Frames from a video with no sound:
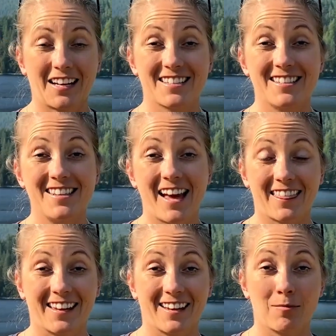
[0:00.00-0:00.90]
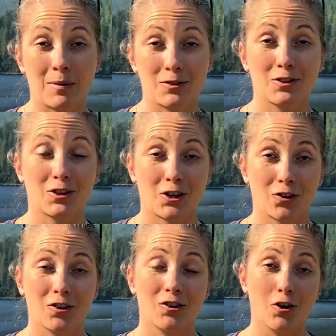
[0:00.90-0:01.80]
that is nothing compared to the
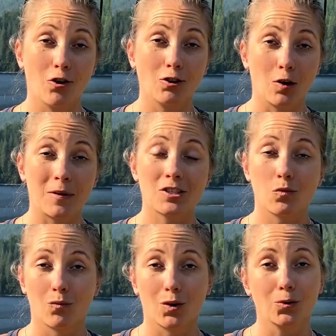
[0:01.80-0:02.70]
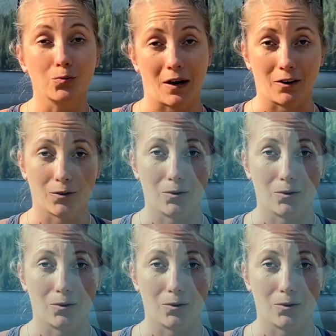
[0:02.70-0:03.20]
current No Limits world record